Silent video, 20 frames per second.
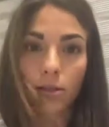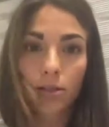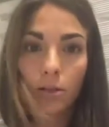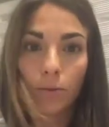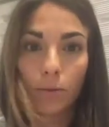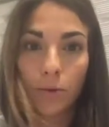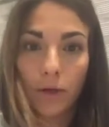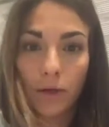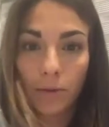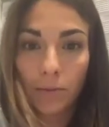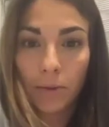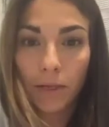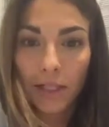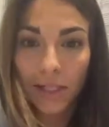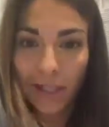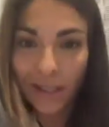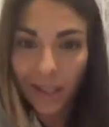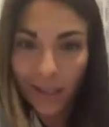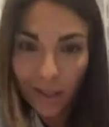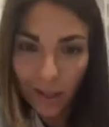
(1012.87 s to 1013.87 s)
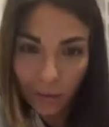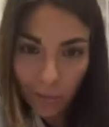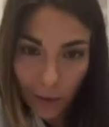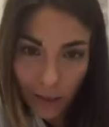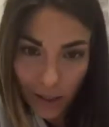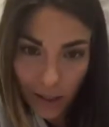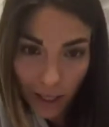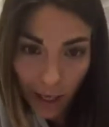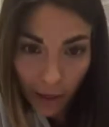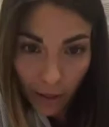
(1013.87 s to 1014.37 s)
to put pieces
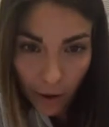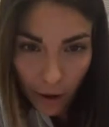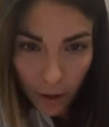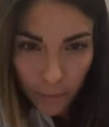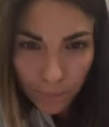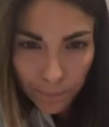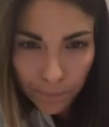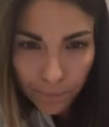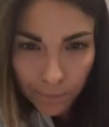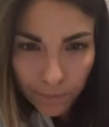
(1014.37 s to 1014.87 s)
put together.